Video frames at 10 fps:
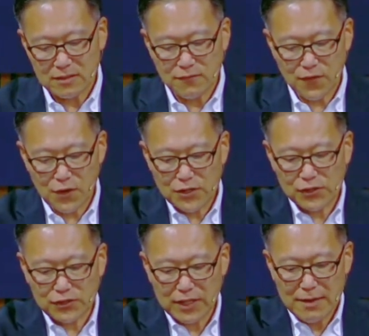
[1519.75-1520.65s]

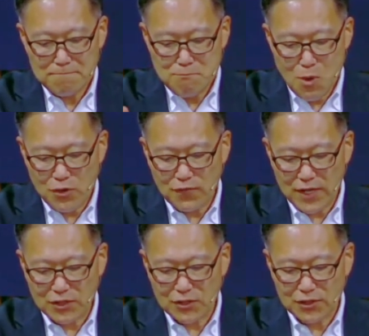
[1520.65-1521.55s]
First,
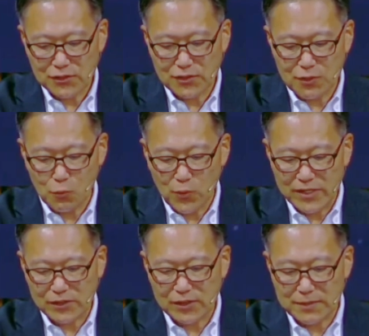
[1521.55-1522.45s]
motivation is the
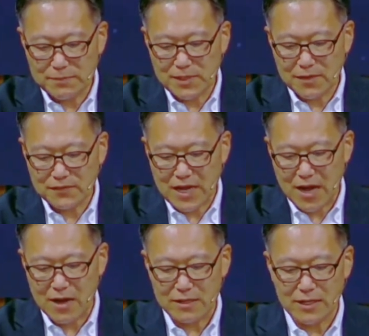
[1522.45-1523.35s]
wisdom of
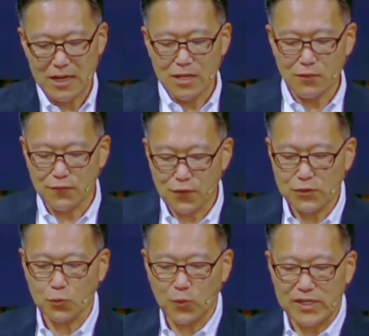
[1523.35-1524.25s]
God. The
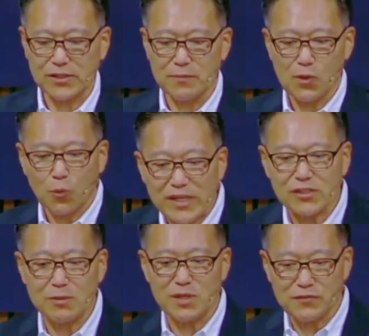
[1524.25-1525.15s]
first wisdom, the
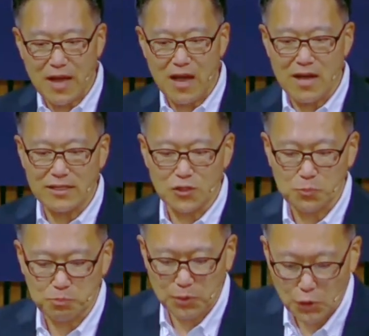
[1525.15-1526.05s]
wisdom of God is
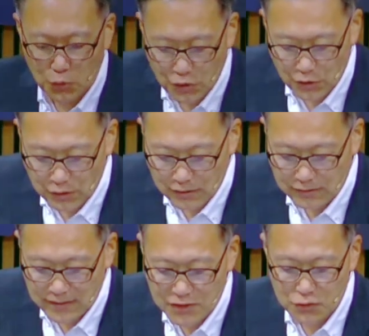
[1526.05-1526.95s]
pure.
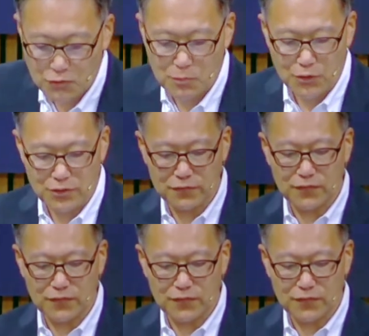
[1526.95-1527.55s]
That's your motive.